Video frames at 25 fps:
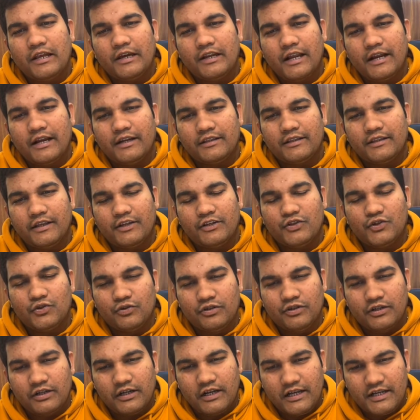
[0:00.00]
right there is
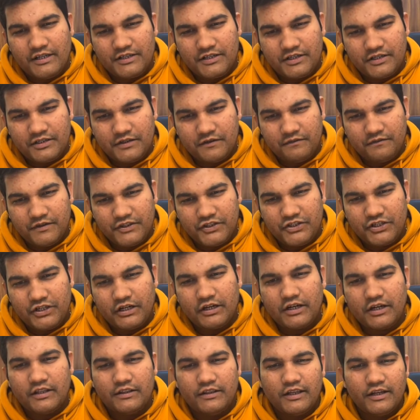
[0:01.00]
good relationship with
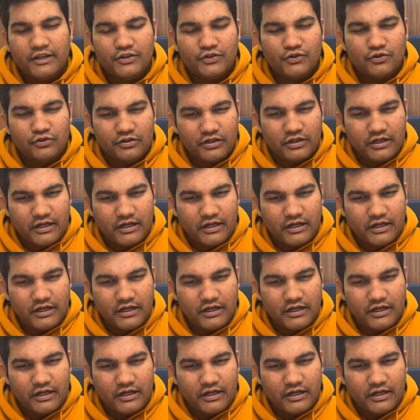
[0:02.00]
children there is good